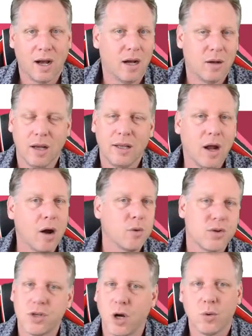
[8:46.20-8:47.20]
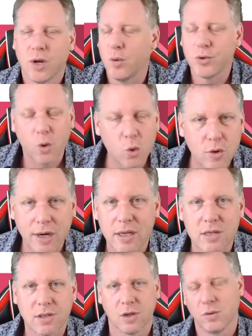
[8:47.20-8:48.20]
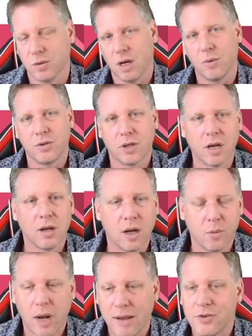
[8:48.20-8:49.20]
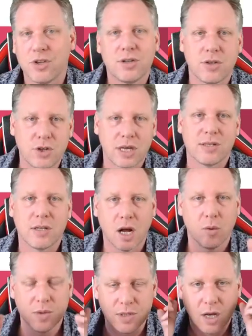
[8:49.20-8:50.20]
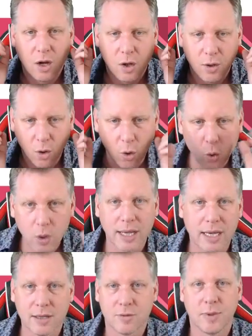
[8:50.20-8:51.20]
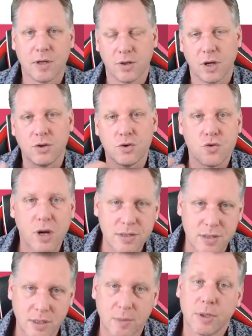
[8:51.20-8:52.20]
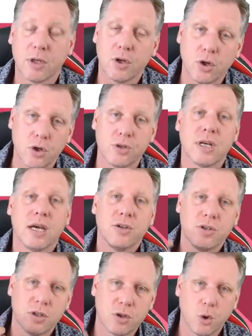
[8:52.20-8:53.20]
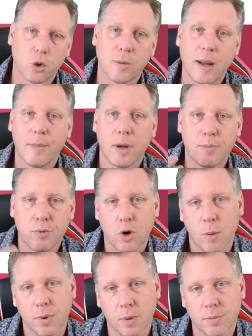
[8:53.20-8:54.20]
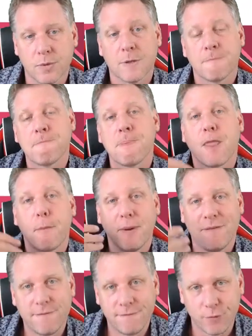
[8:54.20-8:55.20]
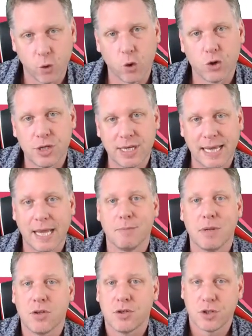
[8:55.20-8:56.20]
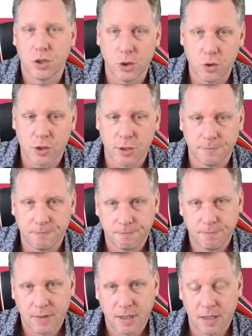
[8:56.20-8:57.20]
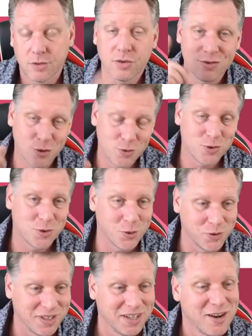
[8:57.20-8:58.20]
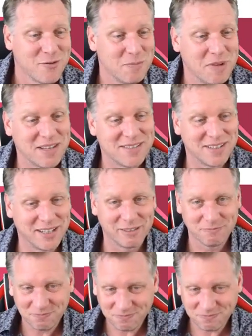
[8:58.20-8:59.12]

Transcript: I was sold. I was already sold. I was whatever she suggested, I was all ears, because I trusted her, because she had talked about my problems before she gave me the solution. That's a true story from yesterday.